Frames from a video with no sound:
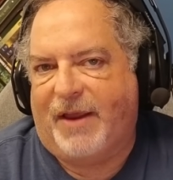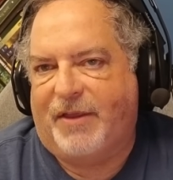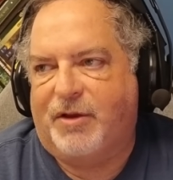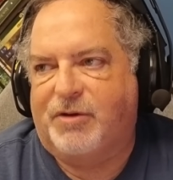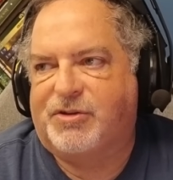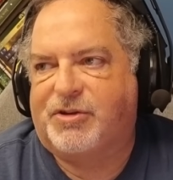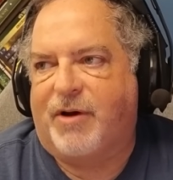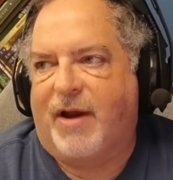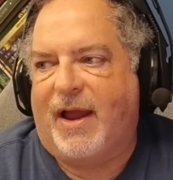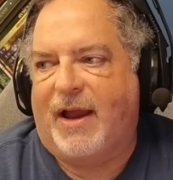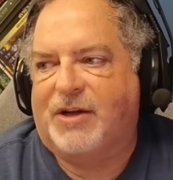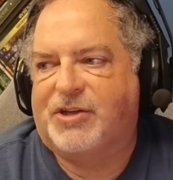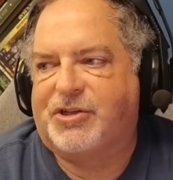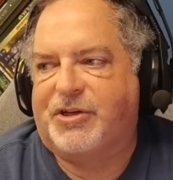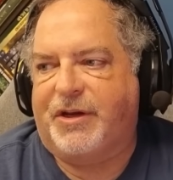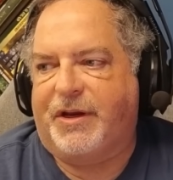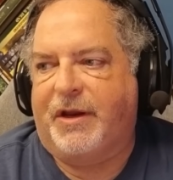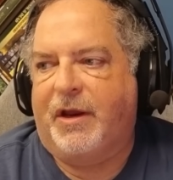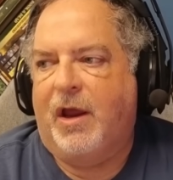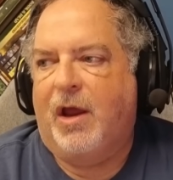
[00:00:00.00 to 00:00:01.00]
Those are
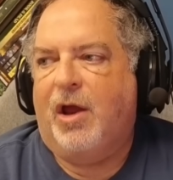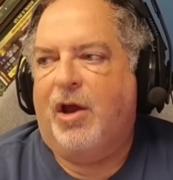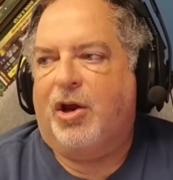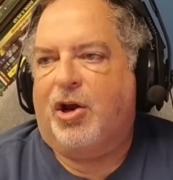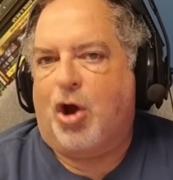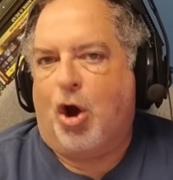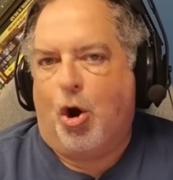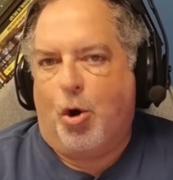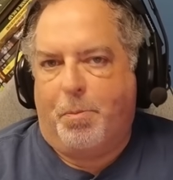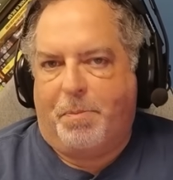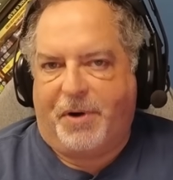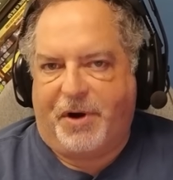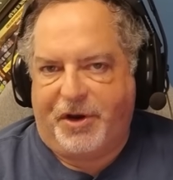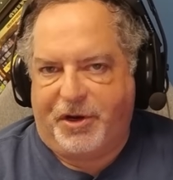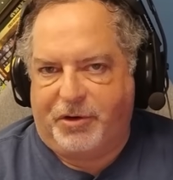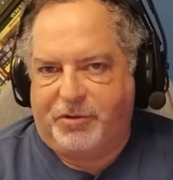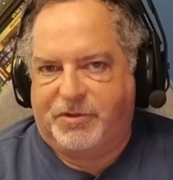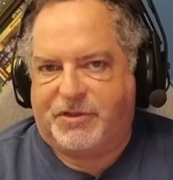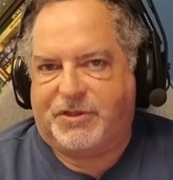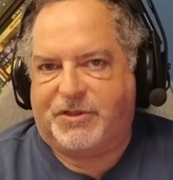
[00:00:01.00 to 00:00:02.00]
actually
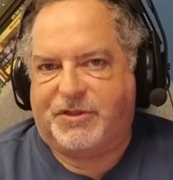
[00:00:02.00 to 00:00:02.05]
co-produced.